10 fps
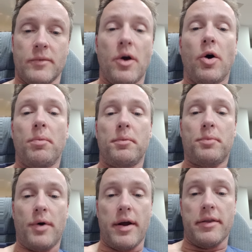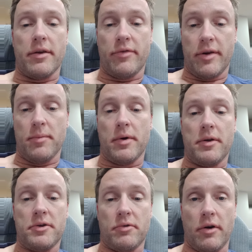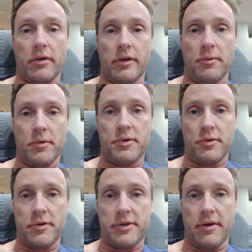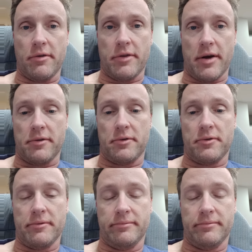I hope and pray that if anybody's struggling with suicidal thoughts,